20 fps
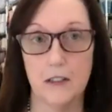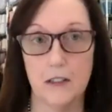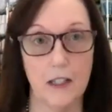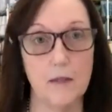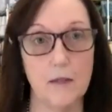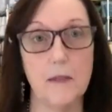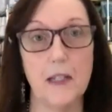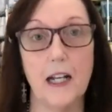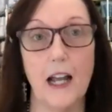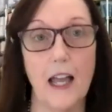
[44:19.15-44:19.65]
I
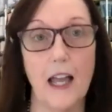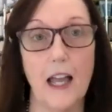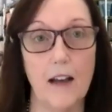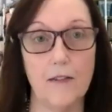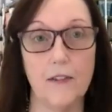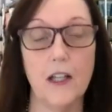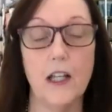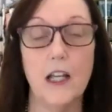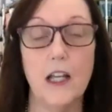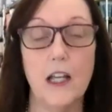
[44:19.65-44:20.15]
mean, I have,
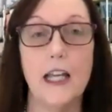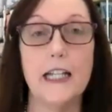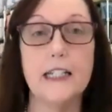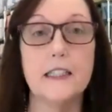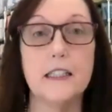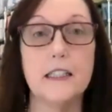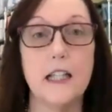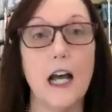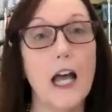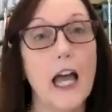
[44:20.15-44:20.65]

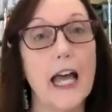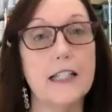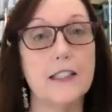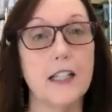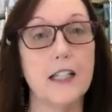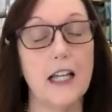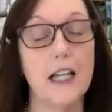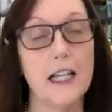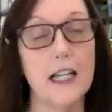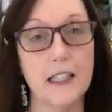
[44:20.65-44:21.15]
it's uh, as,
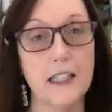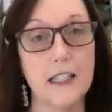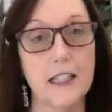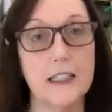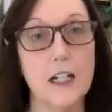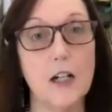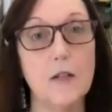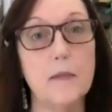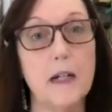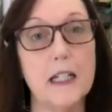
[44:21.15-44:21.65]
I, as I
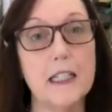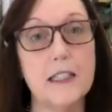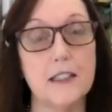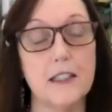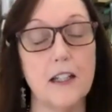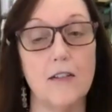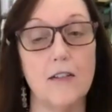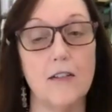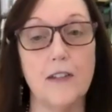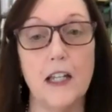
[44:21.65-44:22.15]
tell
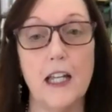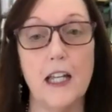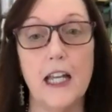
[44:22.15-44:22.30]
myself,